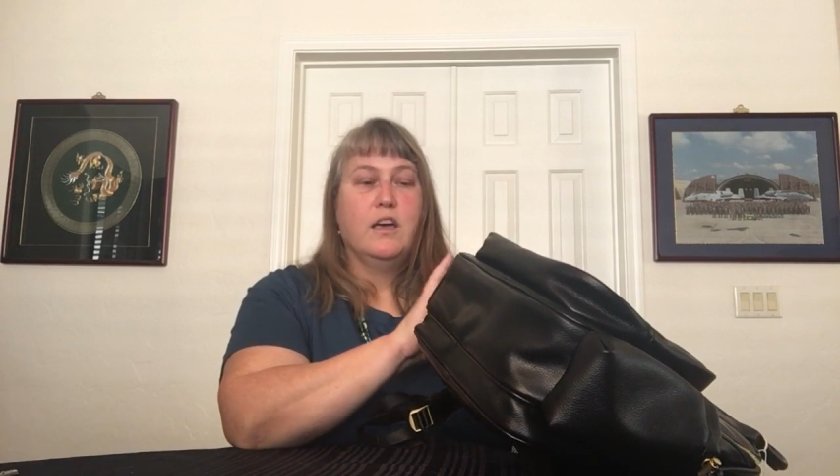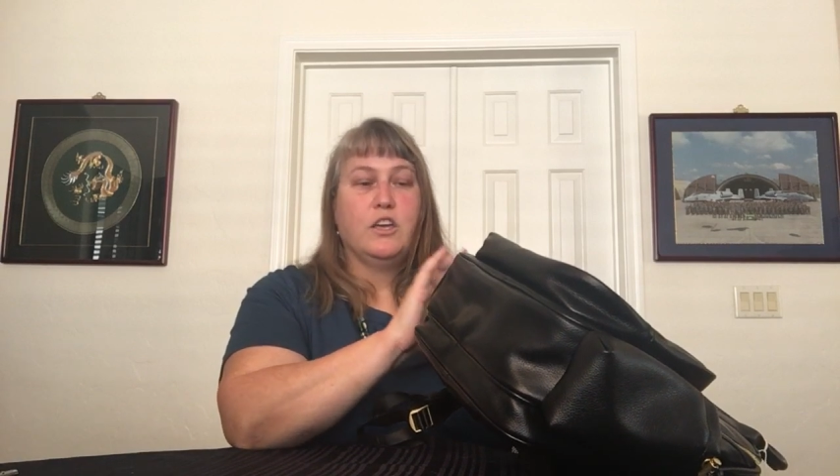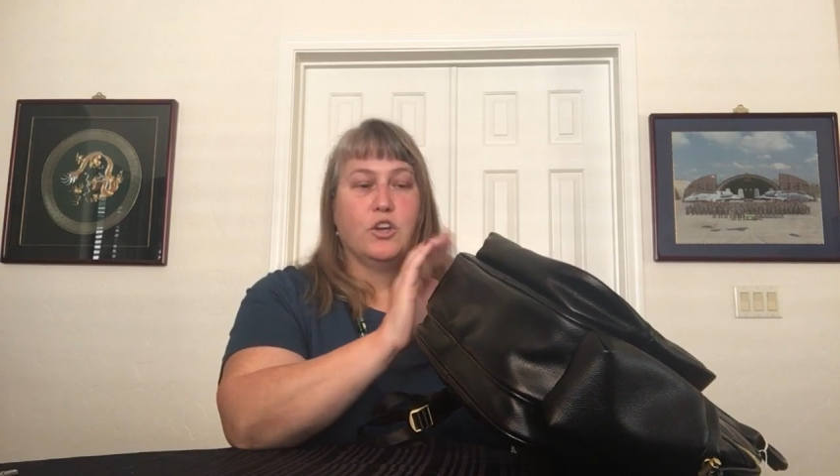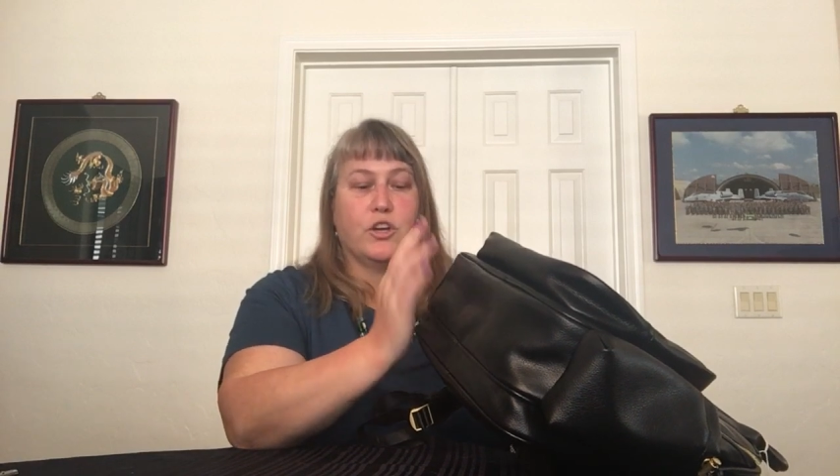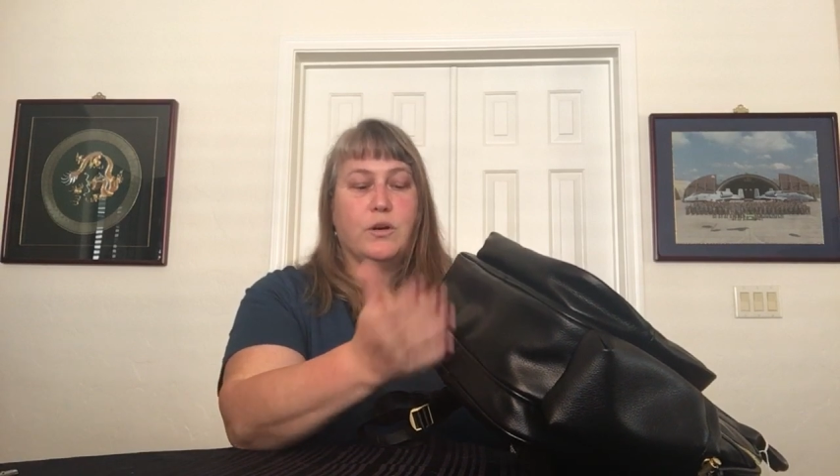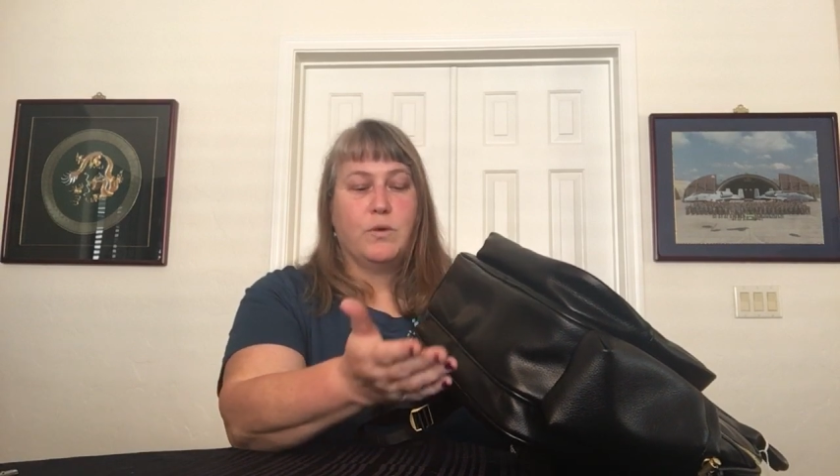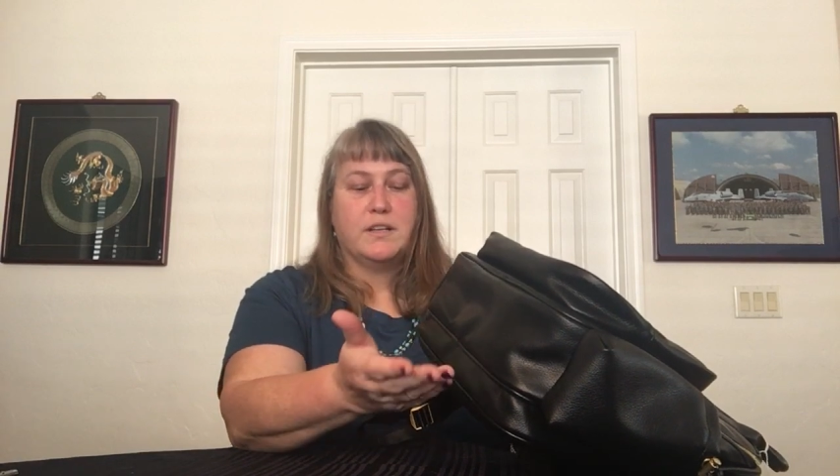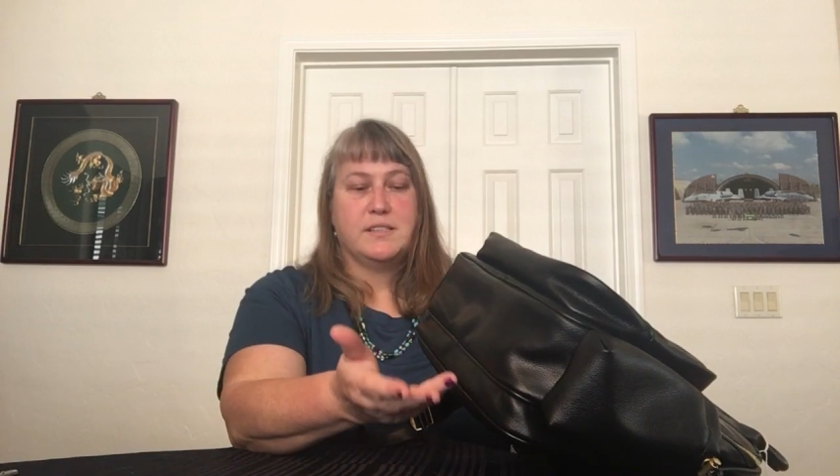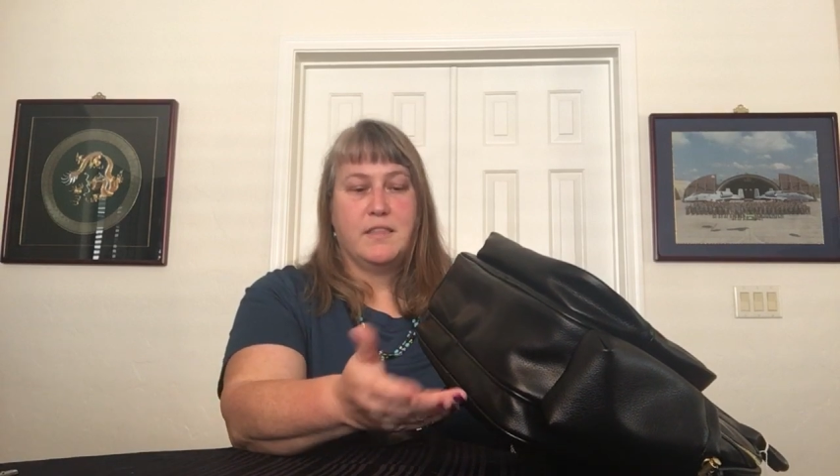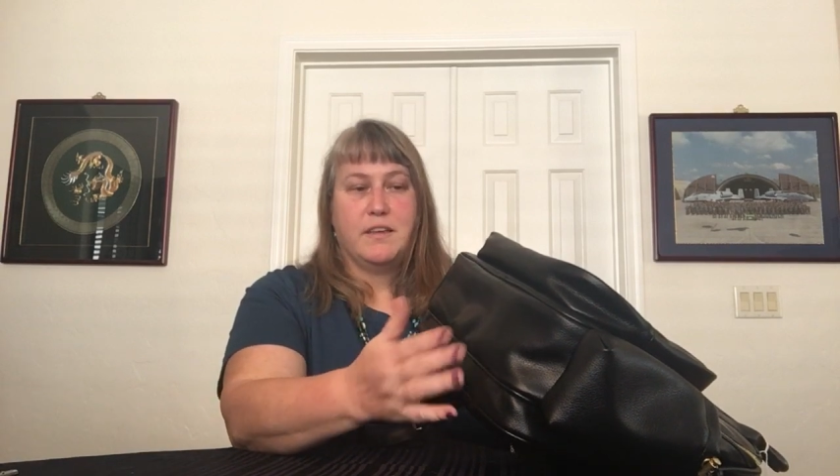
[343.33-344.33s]
you're gonna wanna
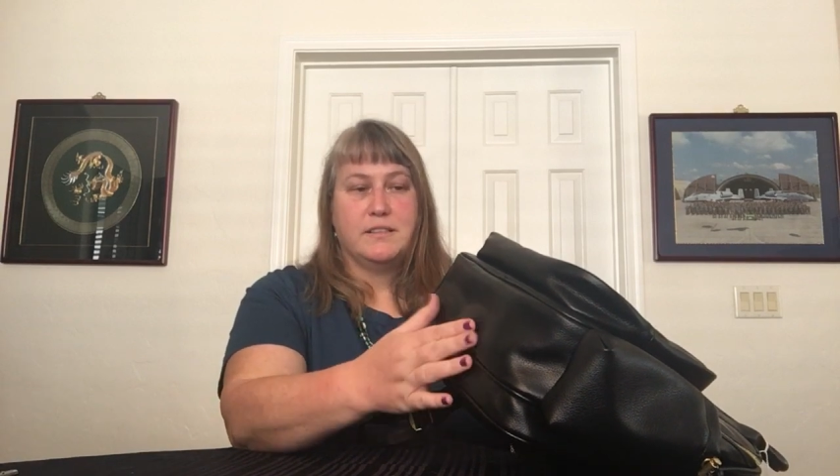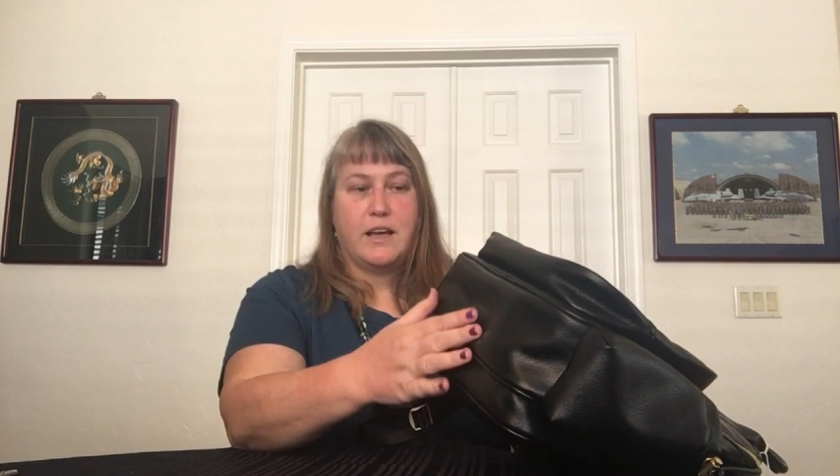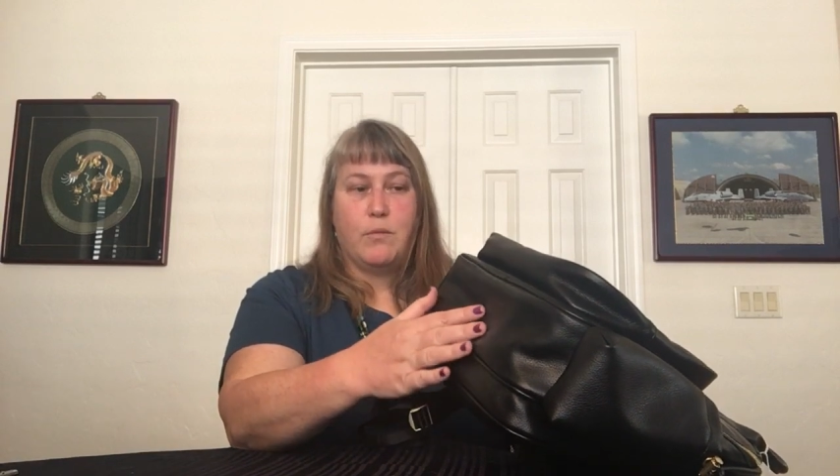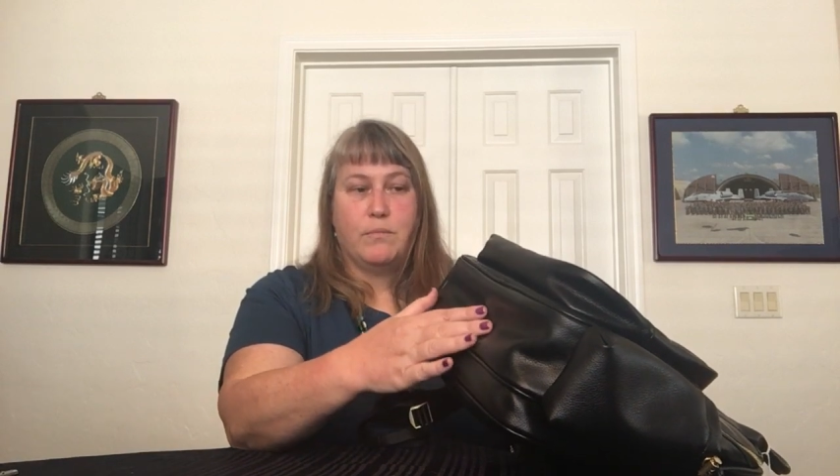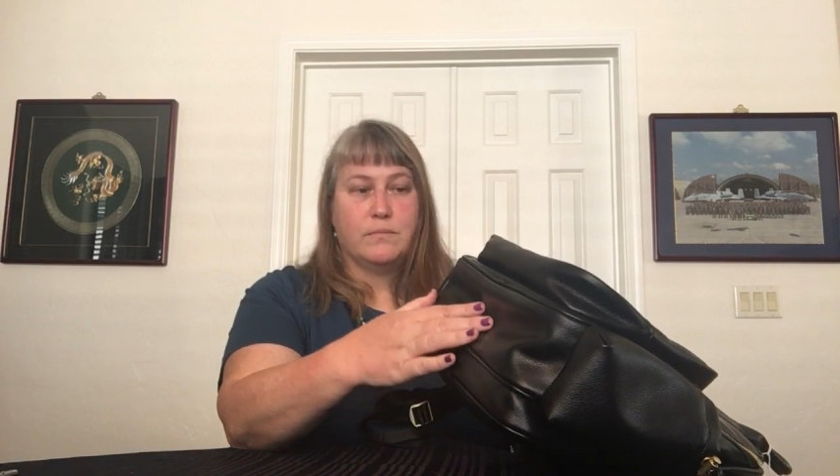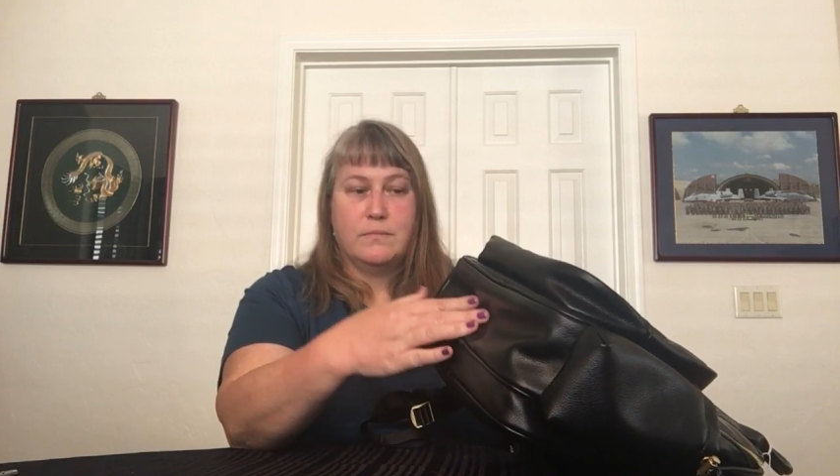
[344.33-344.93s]
set that down